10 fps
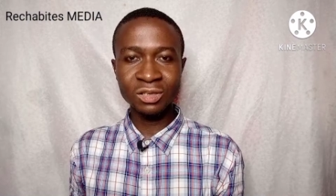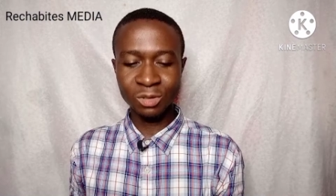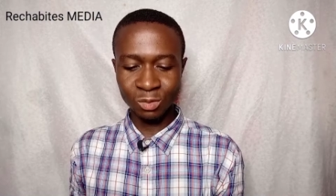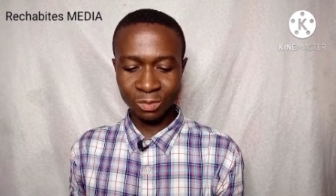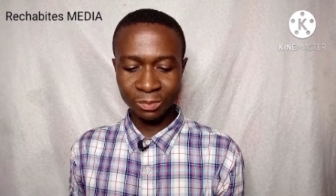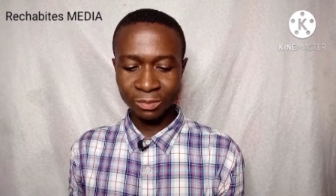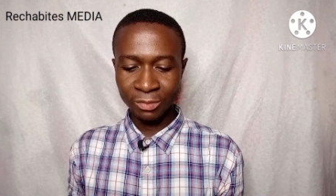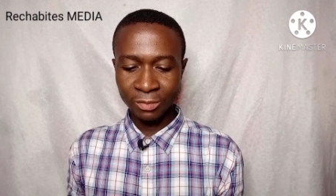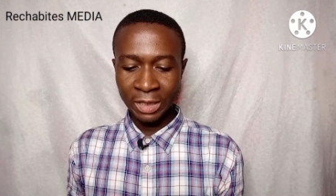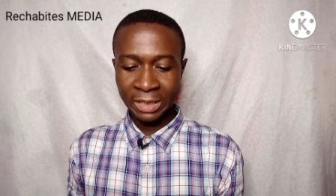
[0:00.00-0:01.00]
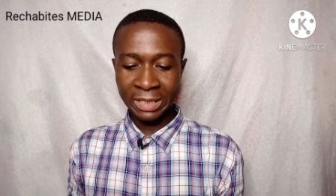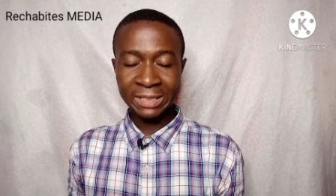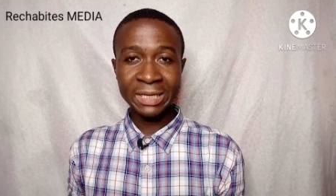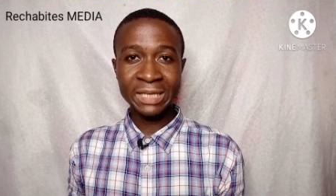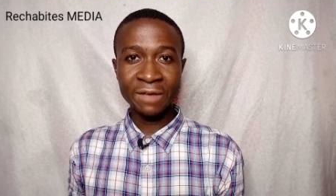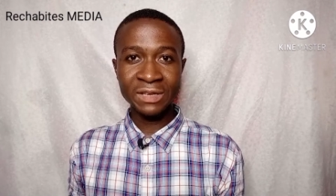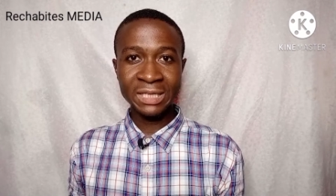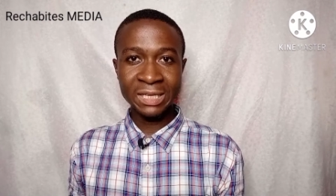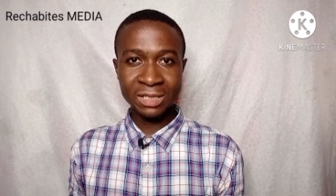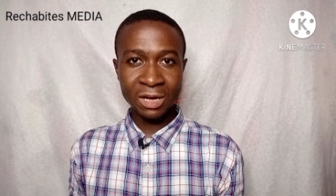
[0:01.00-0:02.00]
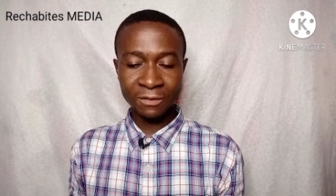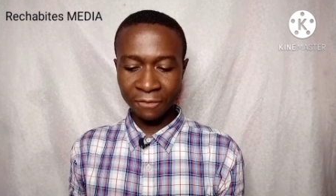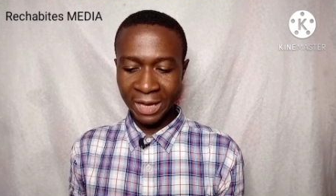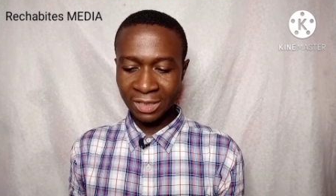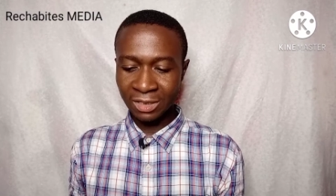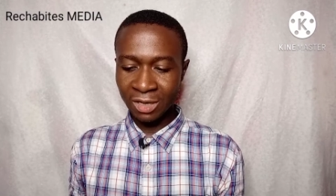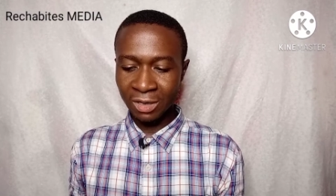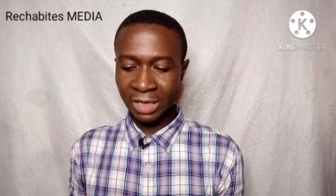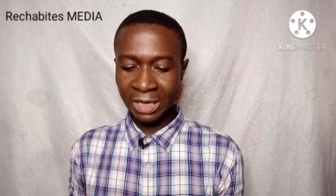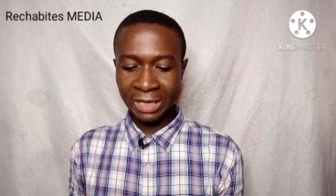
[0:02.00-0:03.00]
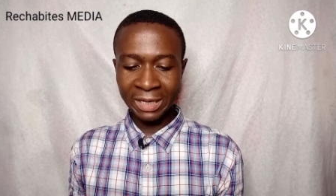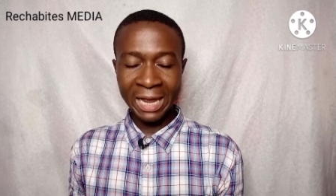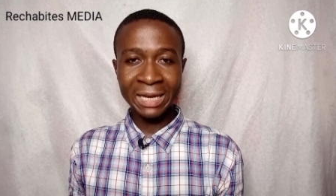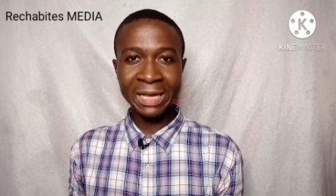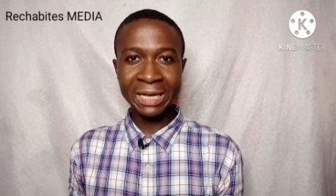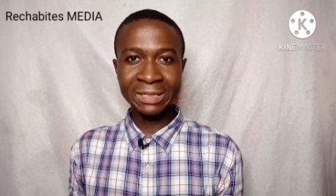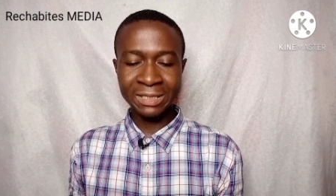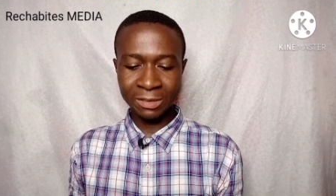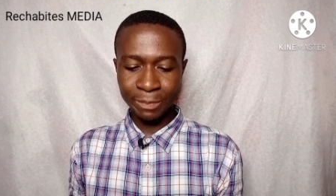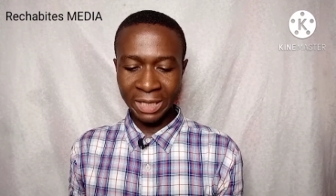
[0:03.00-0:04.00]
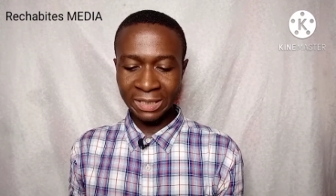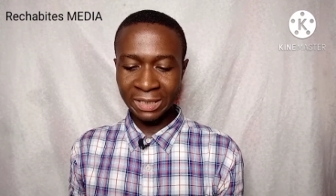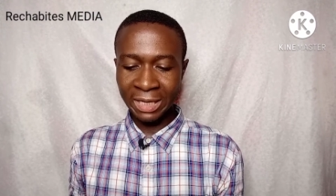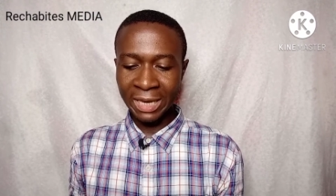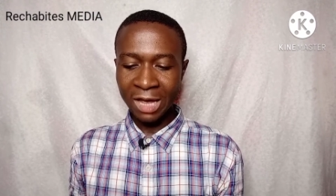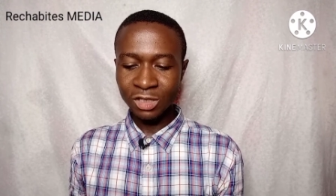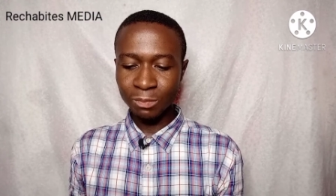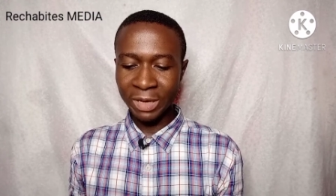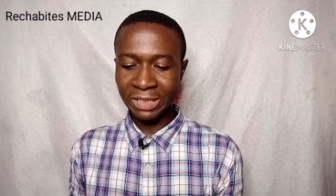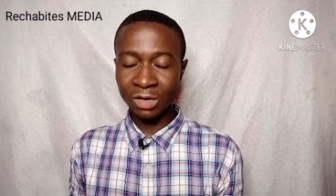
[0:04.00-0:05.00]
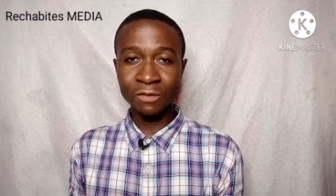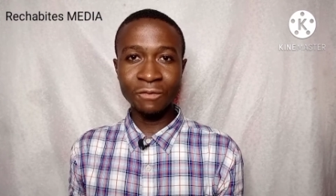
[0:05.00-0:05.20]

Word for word: soon. This has ever since got fans talking and gladly anticipating the announcement and